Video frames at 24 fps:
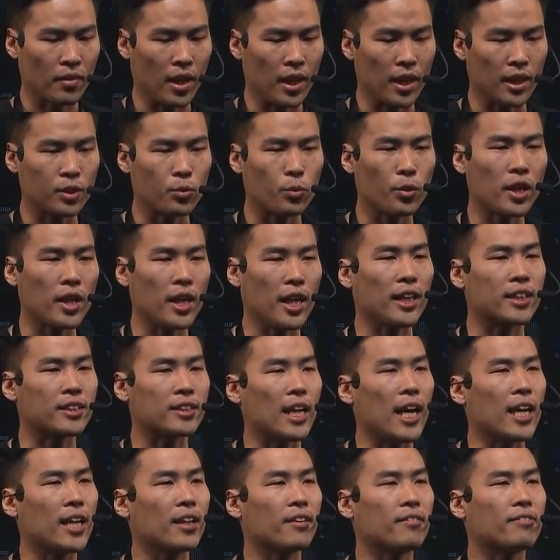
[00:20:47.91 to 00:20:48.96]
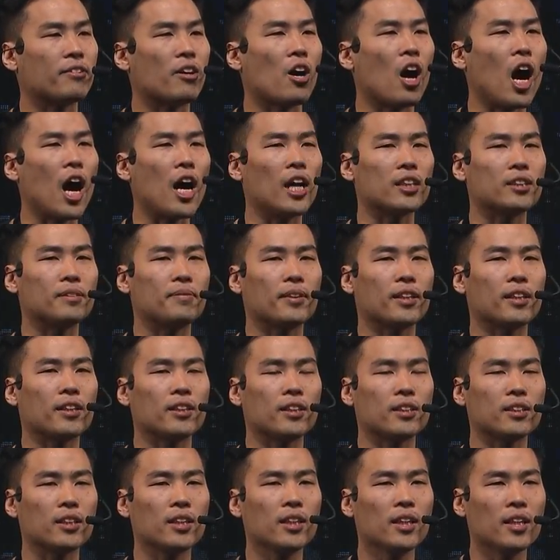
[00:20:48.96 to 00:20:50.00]
it's really exciting for us
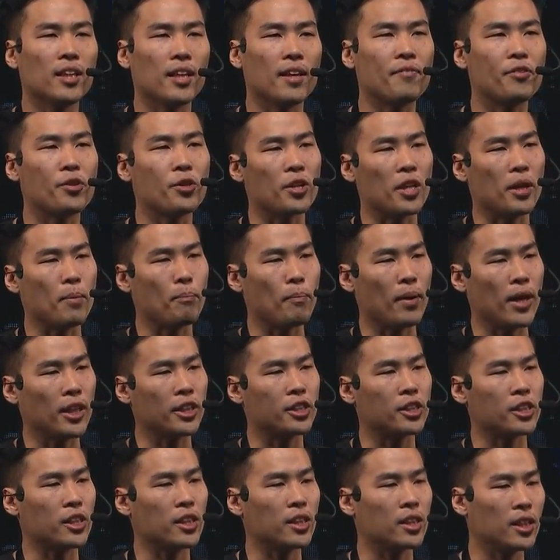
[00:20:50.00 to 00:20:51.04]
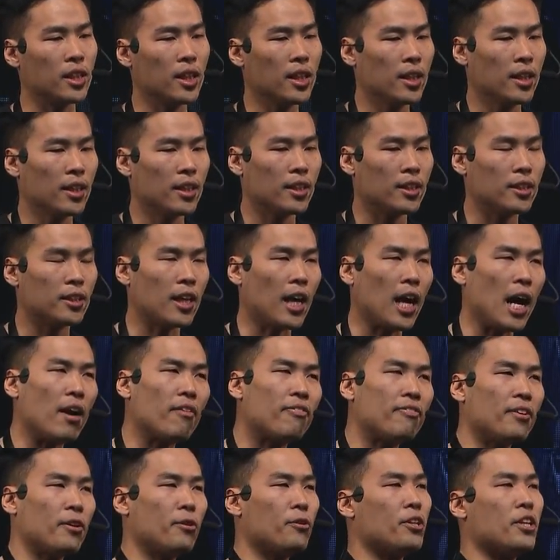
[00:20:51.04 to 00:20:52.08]
because if you imagine a
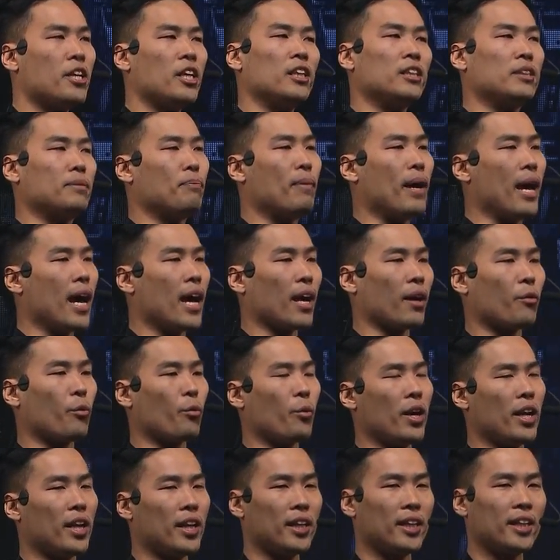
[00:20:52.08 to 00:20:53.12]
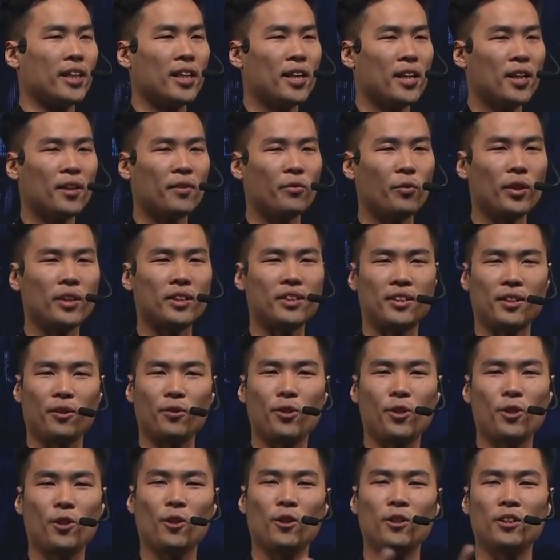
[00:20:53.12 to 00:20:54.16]
few years back when we still
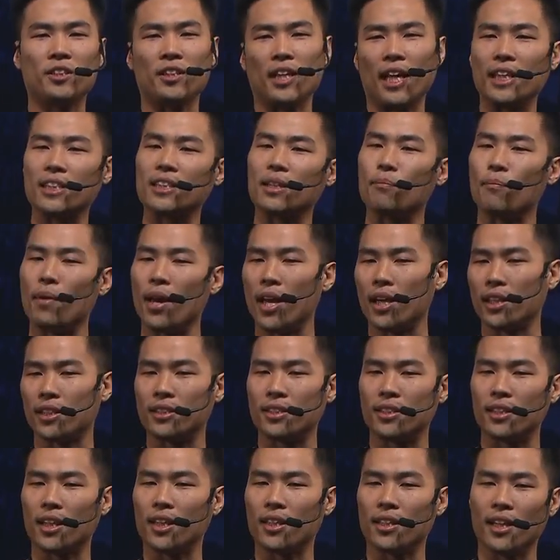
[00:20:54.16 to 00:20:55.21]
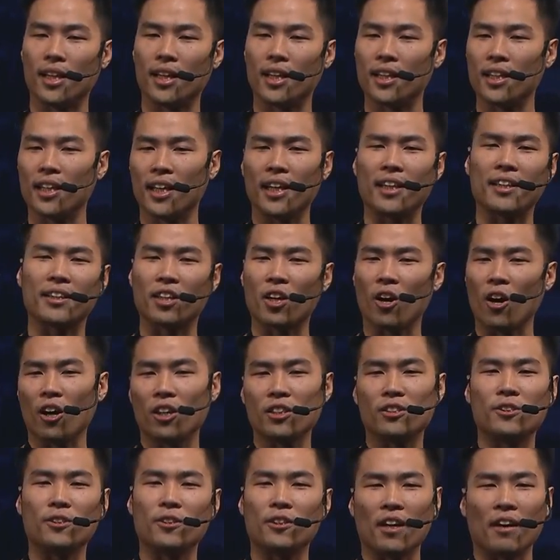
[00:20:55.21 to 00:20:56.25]
use S M S and then it
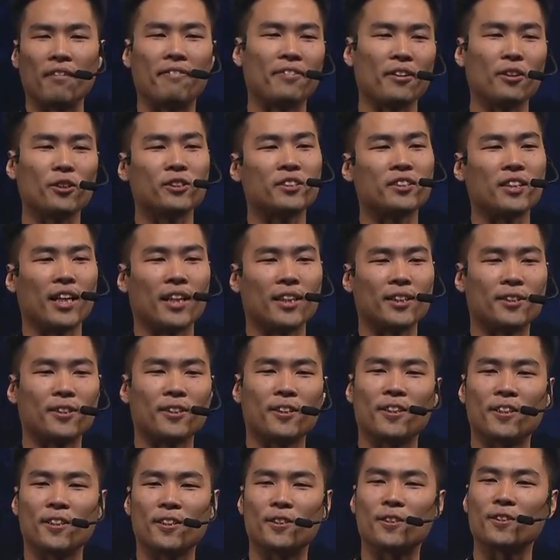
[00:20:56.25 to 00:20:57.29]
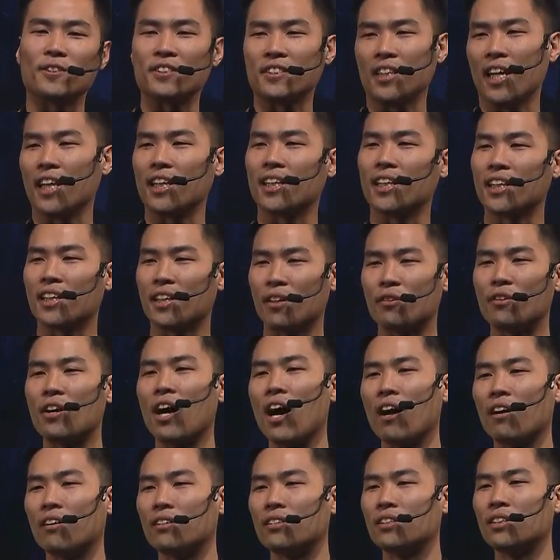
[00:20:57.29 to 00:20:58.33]
cost you a few cents to, to send it
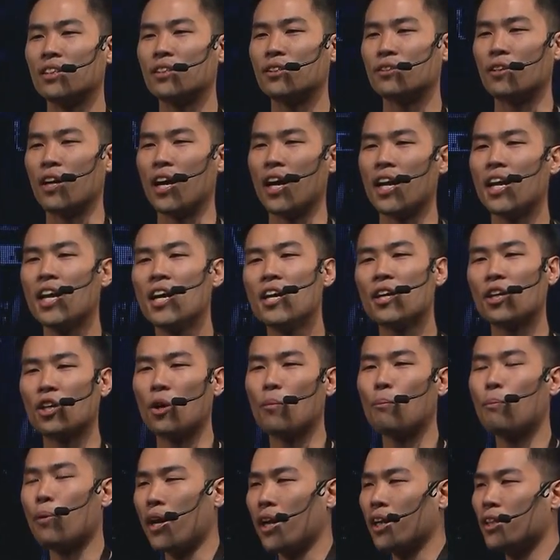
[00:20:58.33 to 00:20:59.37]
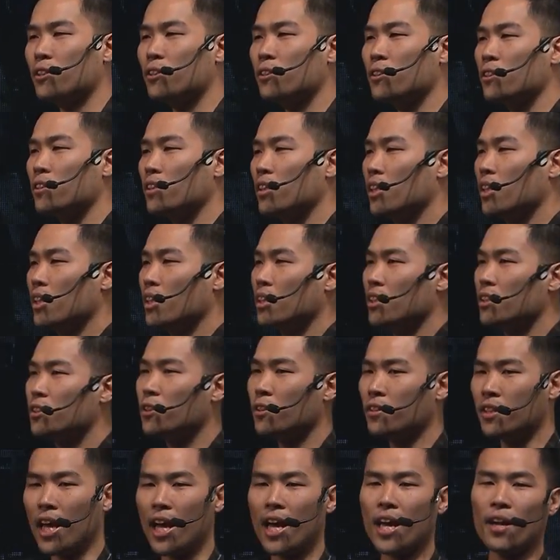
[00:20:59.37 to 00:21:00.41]
around, right? Compared to
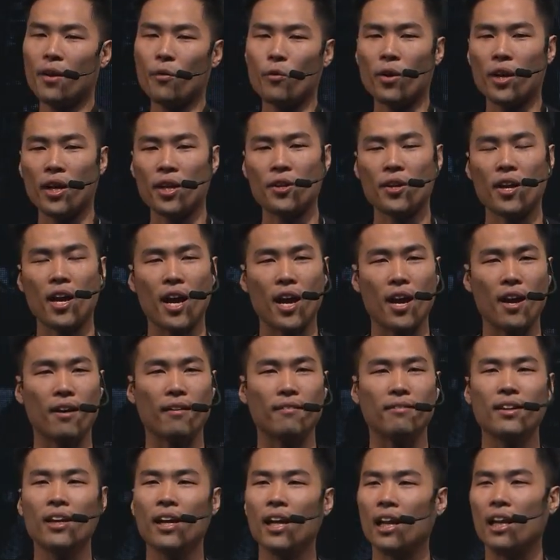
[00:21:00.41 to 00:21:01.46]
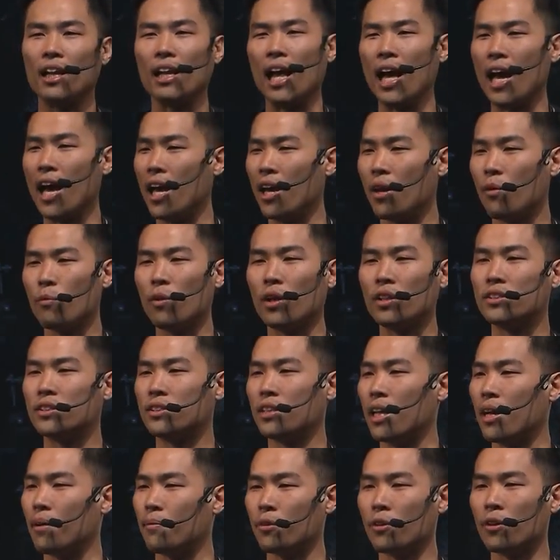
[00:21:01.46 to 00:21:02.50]
today where you have Line,
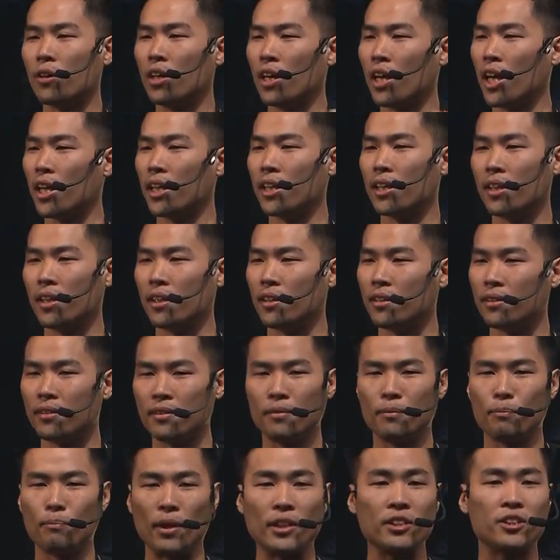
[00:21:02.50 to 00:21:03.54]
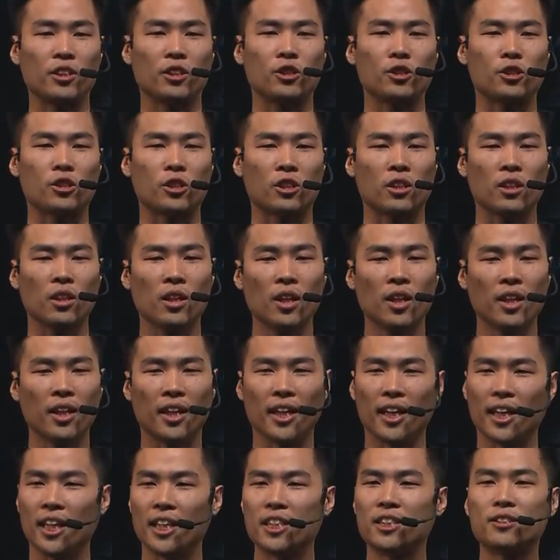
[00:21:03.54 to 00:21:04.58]
WhatsApp, or any messenger,
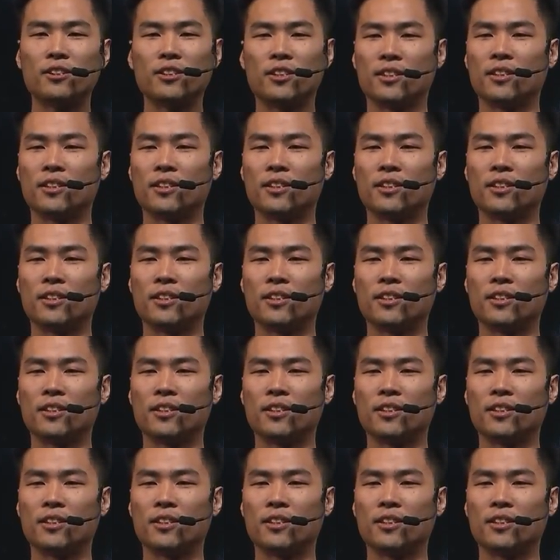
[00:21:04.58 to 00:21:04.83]
it's